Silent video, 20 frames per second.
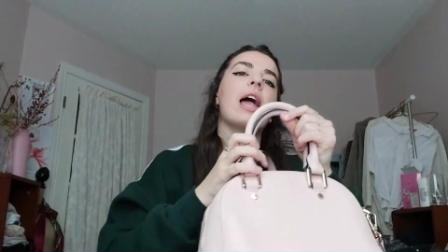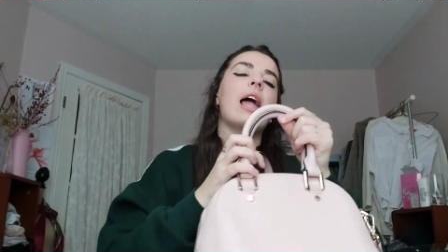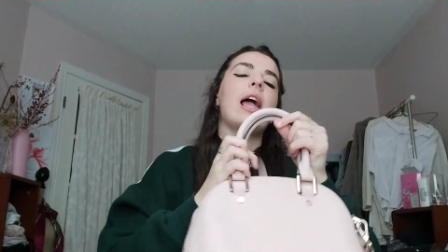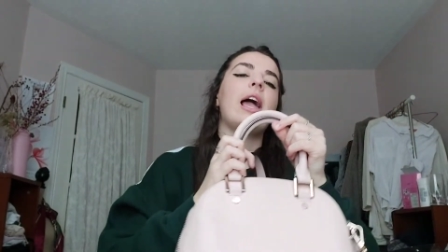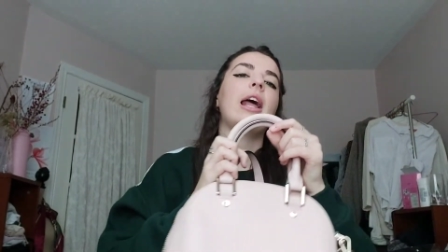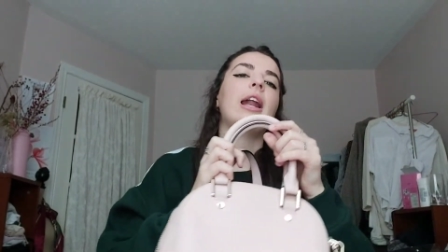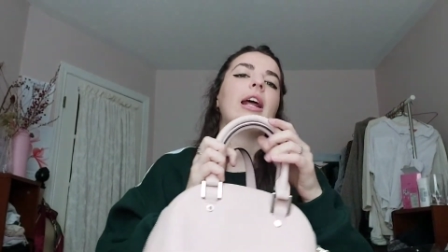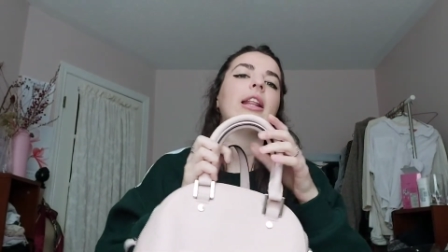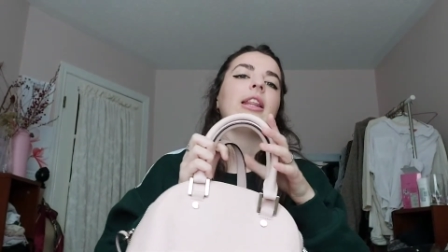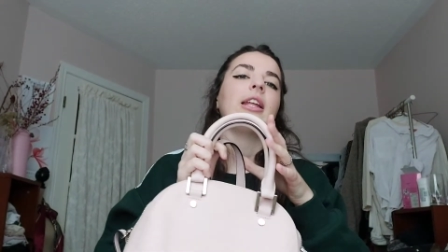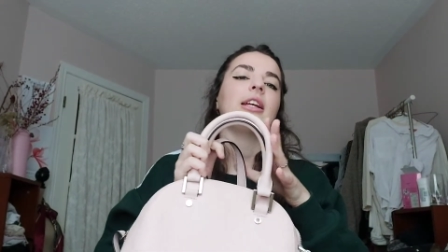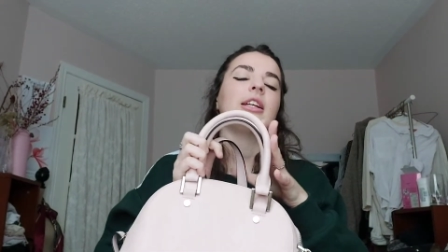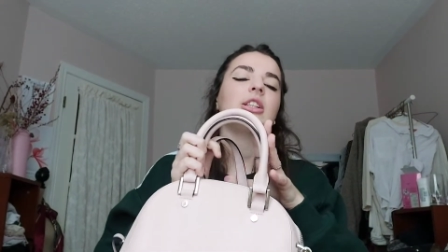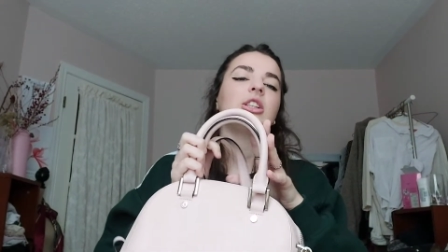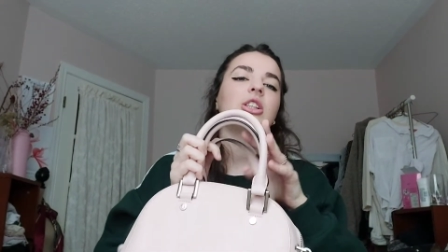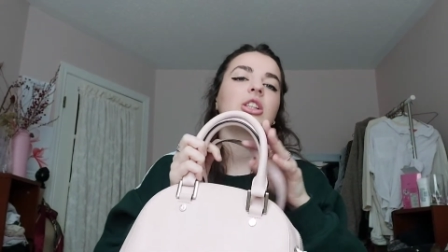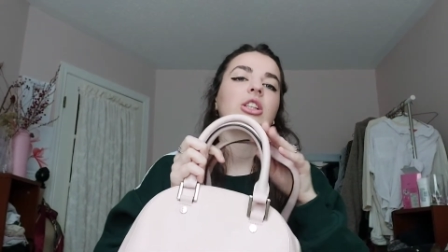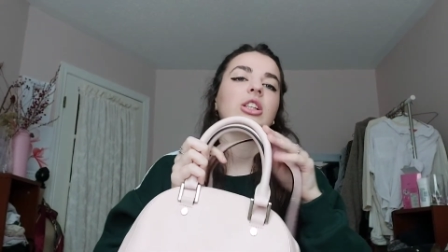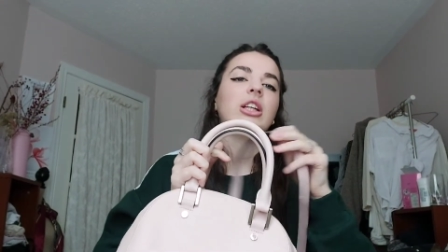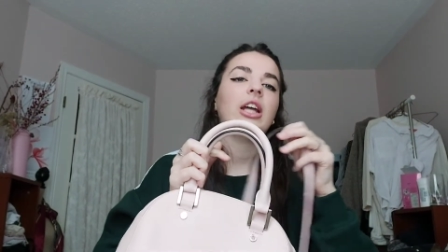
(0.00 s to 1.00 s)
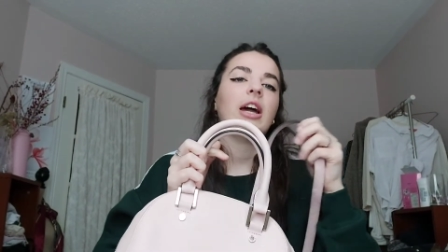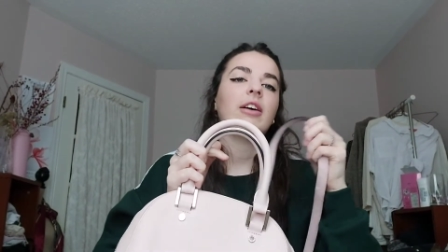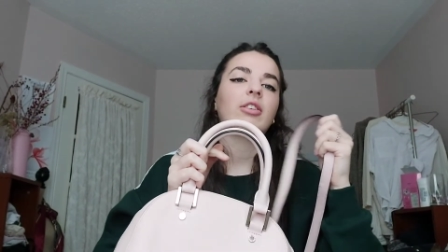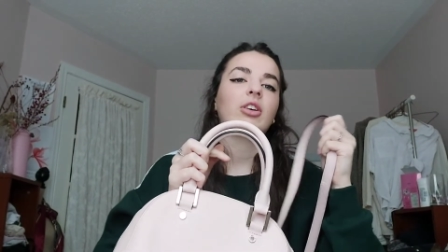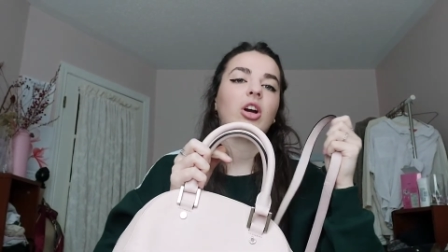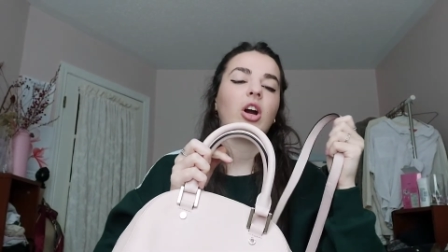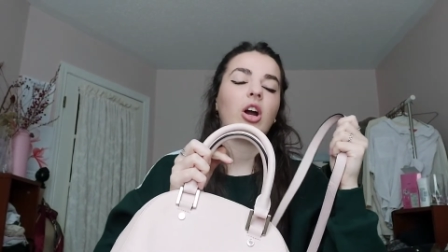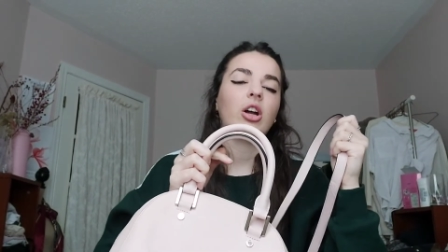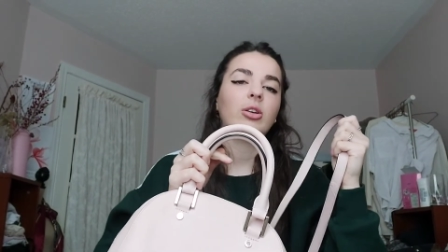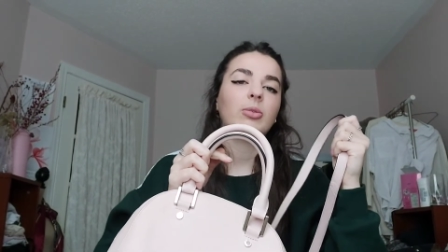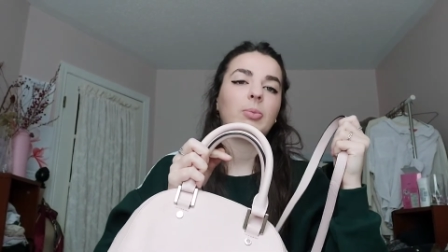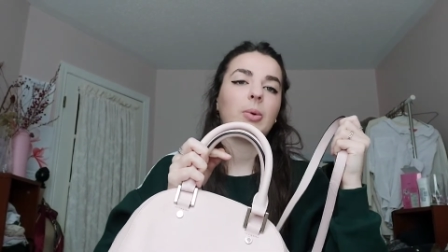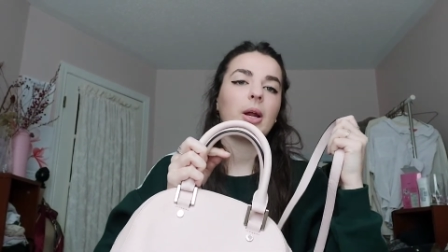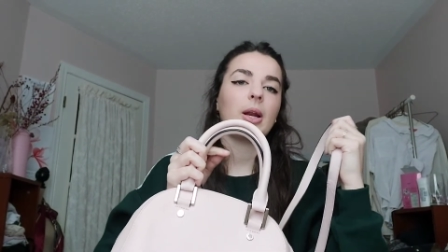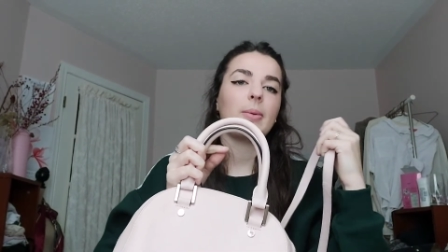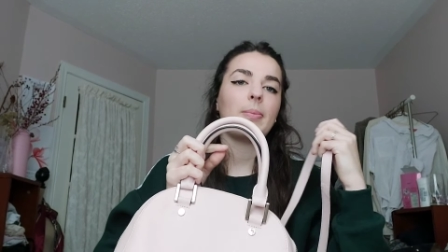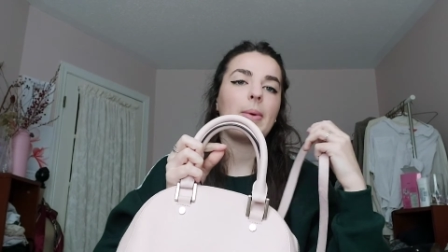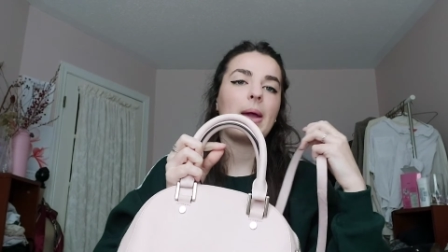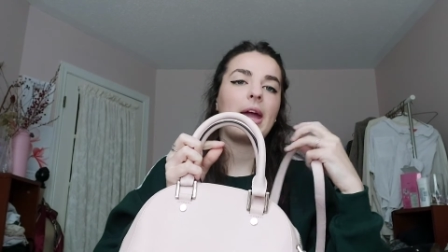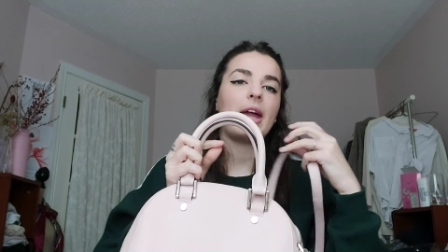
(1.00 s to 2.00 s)
And I think it's just good to have a
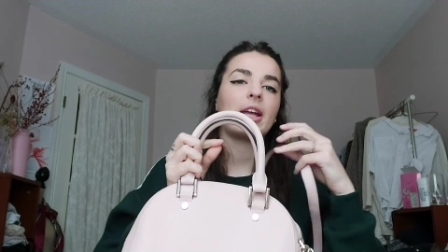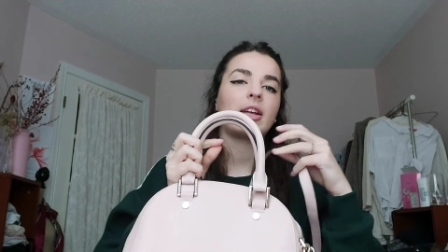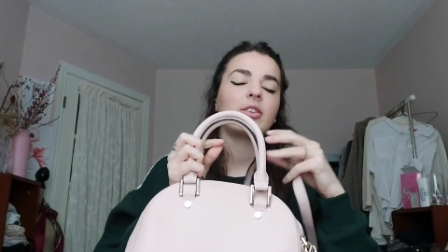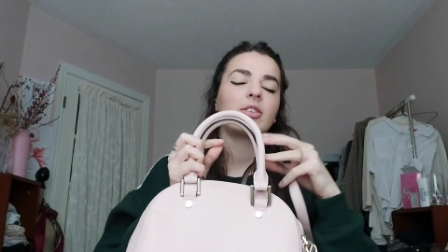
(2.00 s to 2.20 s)
crossbody bag.